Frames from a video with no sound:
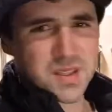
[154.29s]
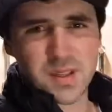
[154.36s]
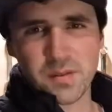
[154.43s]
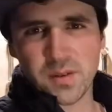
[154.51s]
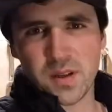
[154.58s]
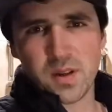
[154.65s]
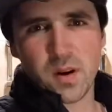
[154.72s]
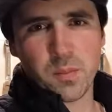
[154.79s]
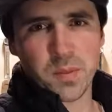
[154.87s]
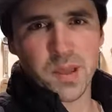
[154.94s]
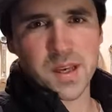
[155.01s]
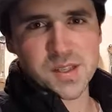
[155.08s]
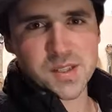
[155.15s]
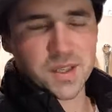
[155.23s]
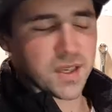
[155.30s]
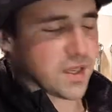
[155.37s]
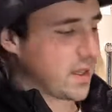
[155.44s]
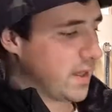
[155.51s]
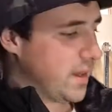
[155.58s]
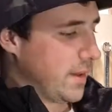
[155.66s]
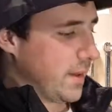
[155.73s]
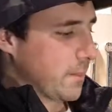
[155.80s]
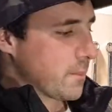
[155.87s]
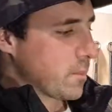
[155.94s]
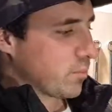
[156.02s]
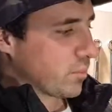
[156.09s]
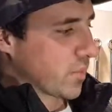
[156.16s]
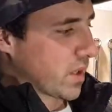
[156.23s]
Definitely not plastic,
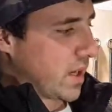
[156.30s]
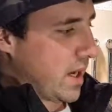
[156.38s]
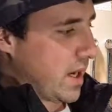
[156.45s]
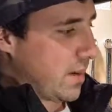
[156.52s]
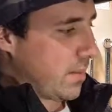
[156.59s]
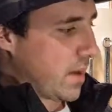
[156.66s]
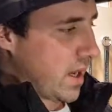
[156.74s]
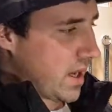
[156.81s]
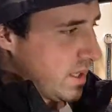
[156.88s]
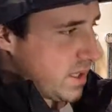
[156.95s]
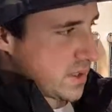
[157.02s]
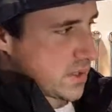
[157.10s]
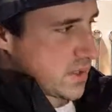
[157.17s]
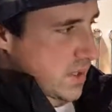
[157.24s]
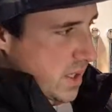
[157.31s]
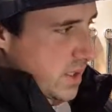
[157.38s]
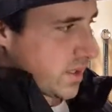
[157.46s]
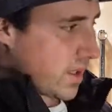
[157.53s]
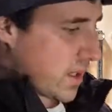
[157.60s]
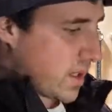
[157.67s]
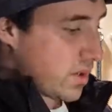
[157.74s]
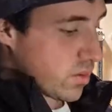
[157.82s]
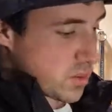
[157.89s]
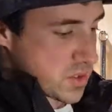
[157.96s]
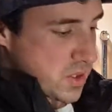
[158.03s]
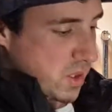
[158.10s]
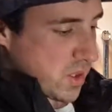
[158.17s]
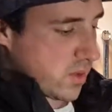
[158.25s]
and it'll
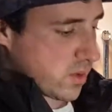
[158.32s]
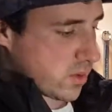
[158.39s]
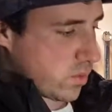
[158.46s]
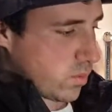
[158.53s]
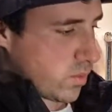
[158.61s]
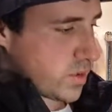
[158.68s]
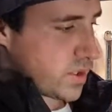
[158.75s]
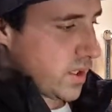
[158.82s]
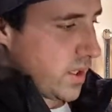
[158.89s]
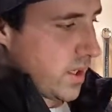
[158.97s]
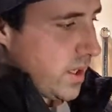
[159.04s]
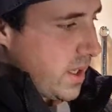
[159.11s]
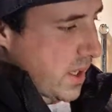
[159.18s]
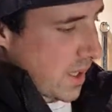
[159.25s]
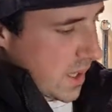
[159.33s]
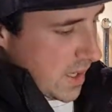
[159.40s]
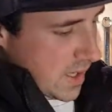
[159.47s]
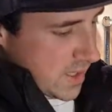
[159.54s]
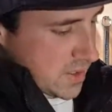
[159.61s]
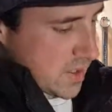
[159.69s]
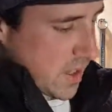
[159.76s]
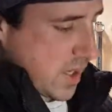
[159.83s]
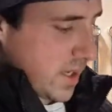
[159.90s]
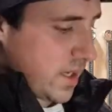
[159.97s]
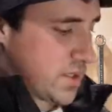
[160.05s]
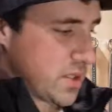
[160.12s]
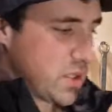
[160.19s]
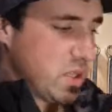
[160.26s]
slide along the wood, and
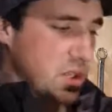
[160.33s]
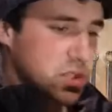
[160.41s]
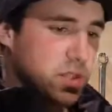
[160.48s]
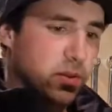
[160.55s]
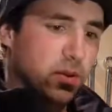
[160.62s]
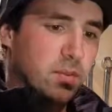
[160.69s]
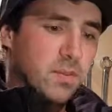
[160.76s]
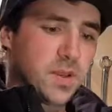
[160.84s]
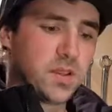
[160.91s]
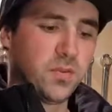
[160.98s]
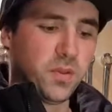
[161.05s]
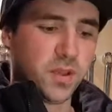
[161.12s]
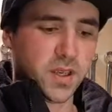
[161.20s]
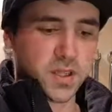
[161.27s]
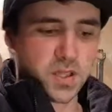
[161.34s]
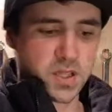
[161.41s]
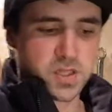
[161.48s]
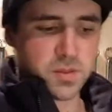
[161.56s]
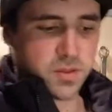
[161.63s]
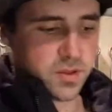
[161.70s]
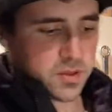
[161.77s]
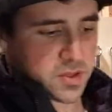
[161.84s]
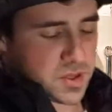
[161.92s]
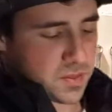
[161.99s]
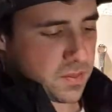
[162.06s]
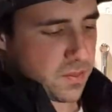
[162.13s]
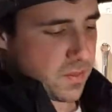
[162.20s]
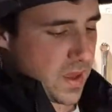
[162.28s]
it's adjustable. It's fully adjustable
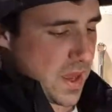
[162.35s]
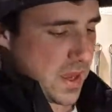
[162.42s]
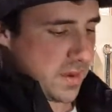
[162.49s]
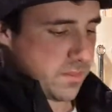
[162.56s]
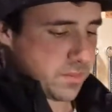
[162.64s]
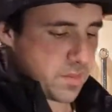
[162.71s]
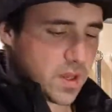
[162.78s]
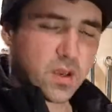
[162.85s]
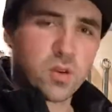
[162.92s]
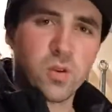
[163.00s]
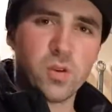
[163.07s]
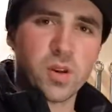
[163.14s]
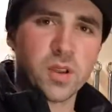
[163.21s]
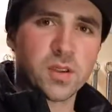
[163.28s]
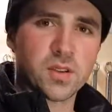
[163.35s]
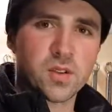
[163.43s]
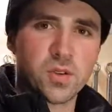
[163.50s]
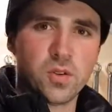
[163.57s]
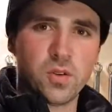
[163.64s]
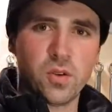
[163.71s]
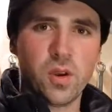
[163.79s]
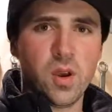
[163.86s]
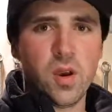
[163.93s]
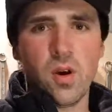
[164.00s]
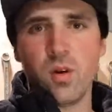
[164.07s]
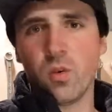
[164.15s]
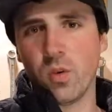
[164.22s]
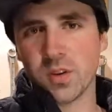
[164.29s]
according to
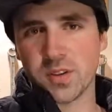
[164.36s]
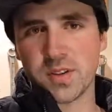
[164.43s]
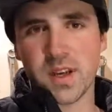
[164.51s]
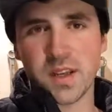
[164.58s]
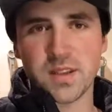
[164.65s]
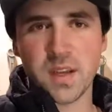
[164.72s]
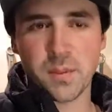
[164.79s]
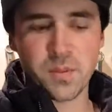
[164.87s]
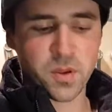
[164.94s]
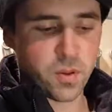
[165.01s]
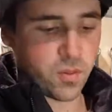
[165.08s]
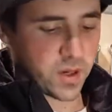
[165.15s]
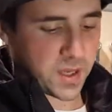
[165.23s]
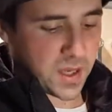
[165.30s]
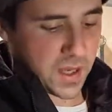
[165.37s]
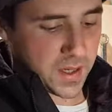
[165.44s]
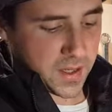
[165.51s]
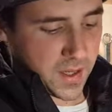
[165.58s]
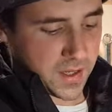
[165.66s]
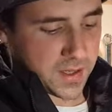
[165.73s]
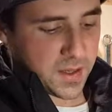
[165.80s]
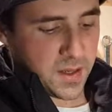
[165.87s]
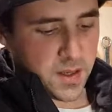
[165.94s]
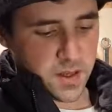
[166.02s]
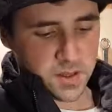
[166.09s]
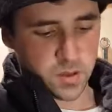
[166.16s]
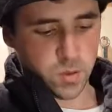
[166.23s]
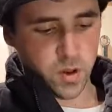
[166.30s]
what depth you want to cut it at.
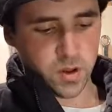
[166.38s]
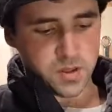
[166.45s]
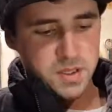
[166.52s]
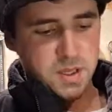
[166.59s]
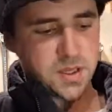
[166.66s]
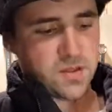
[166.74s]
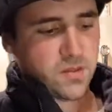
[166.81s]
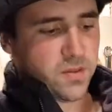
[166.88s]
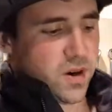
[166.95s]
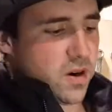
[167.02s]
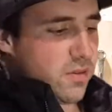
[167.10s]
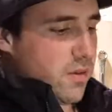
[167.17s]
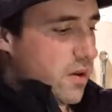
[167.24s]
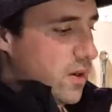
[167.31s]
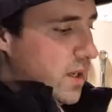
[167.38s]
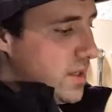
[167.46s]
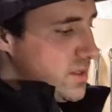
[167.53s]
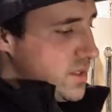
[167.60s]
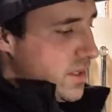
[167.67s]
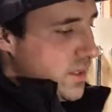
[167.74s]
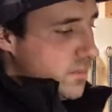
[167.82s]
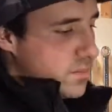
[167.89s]
DeWalt is very, very easy.